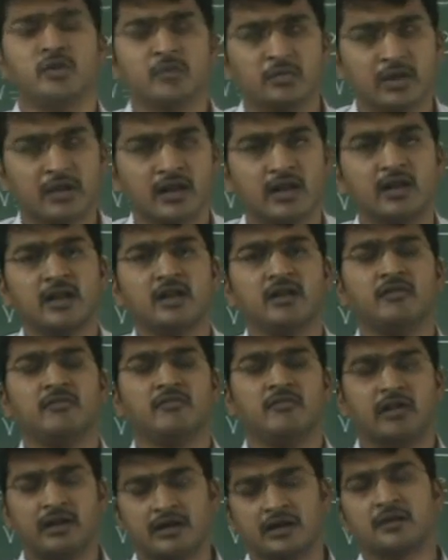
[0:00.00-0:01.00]
numerical
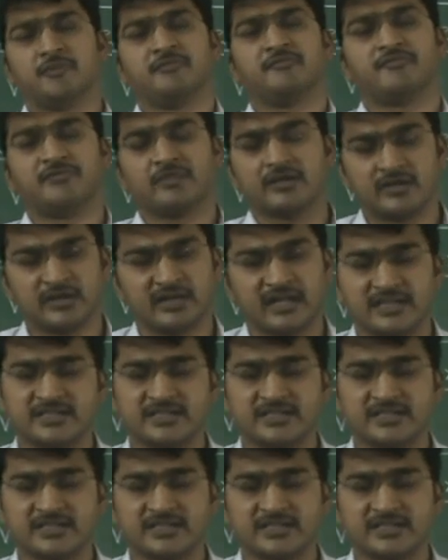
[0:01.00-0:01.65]
will come for